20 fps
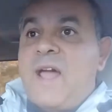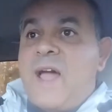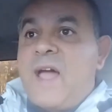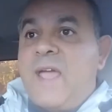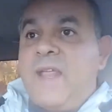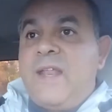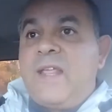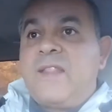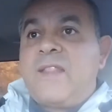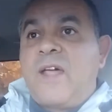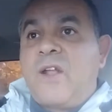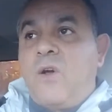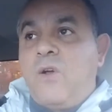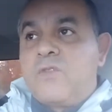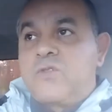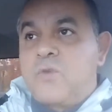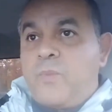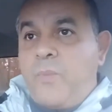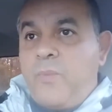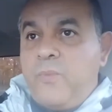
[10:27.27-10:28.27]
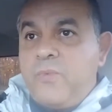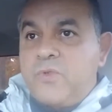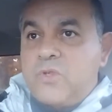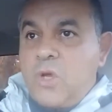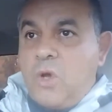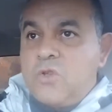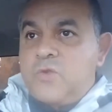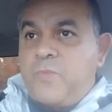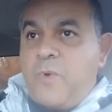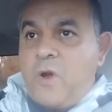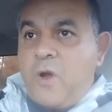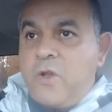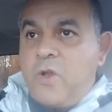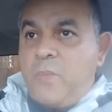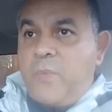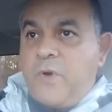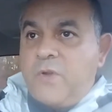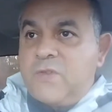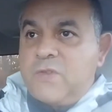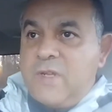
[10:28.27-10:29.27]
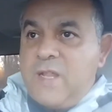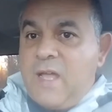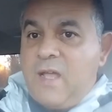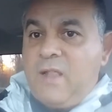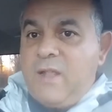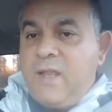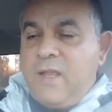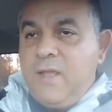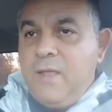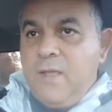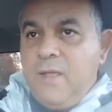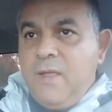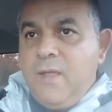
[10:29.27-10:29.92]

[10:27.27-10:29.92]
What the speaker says: hiding, that also shows part of your personality.